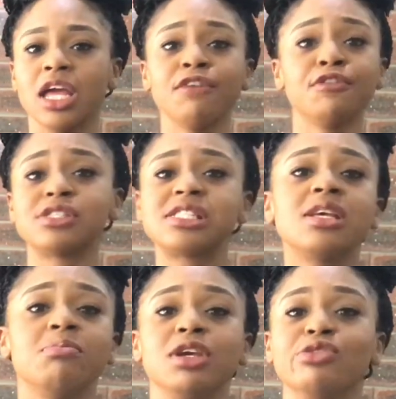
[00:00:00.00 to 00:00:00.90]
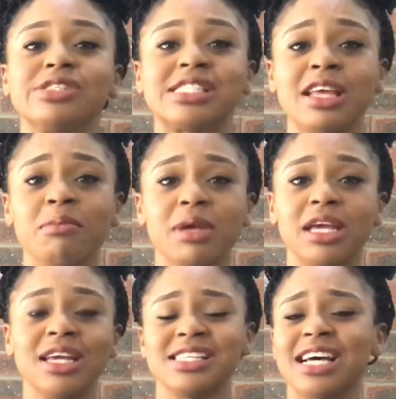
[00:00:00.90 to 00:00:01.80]
If you see me, you see
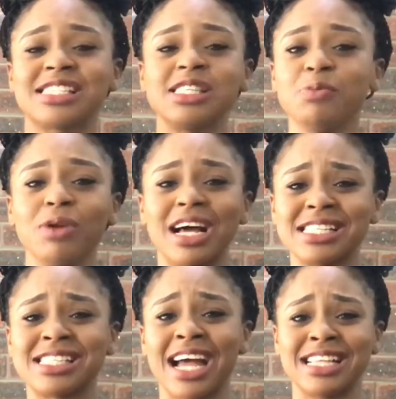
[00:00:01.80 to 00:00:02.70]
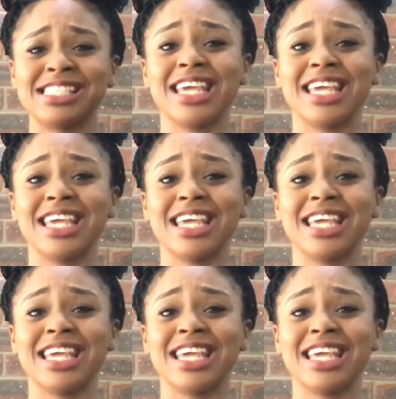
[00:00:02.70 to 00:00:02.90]
me. It's as simple as that.